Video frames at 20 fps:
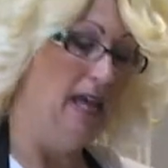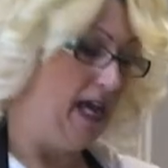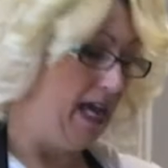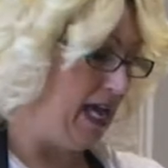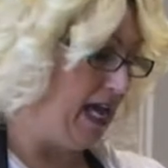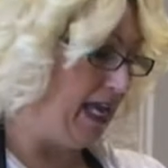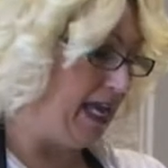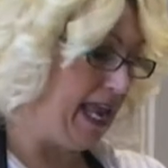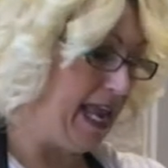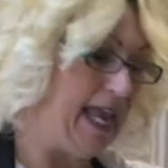
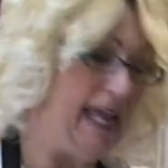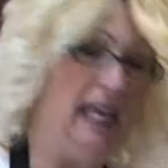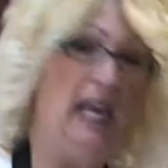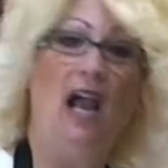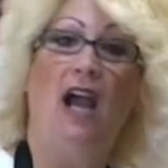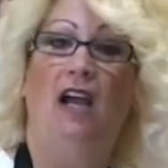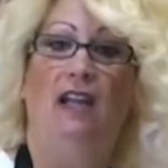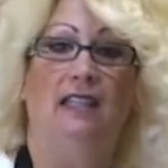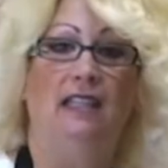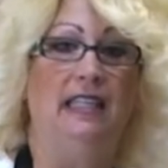I had
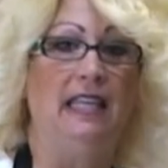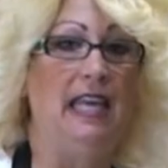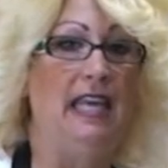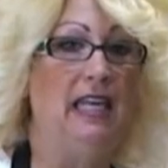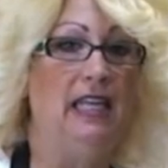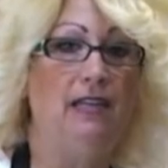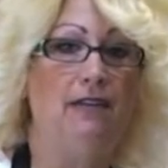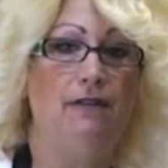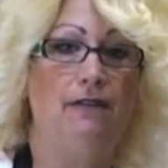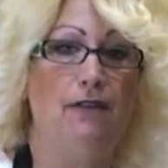hardly
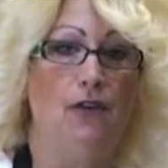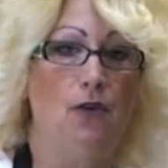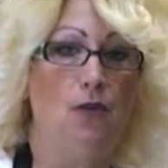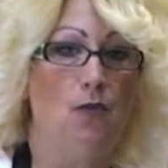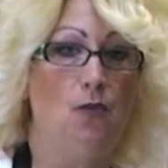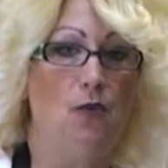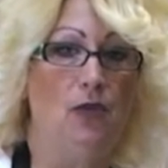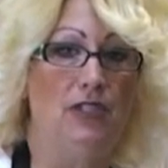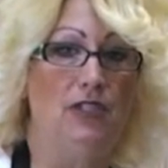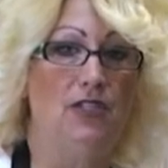any
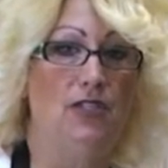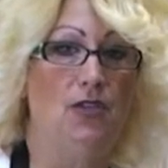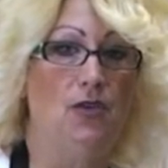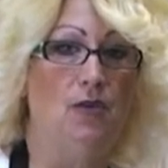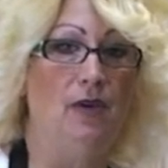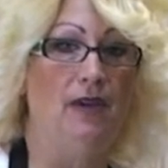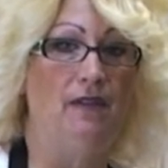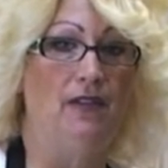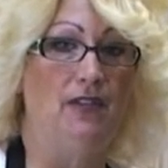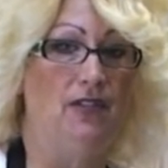foam whatsoever,